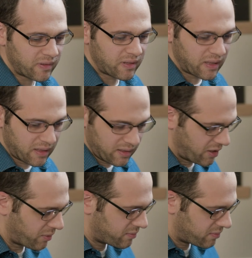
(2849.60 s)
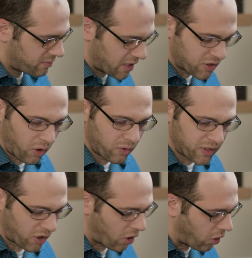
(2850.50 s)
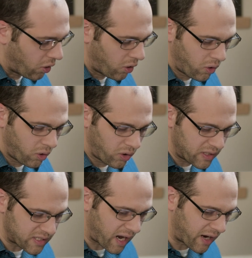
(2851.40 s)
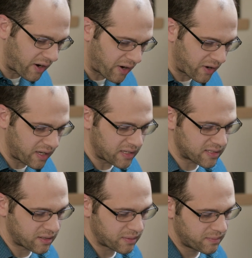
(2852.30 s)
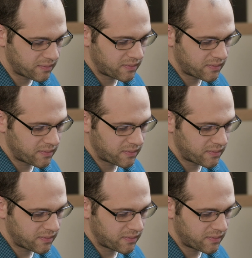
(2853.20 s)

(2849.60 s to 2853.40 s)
this whole entire era is this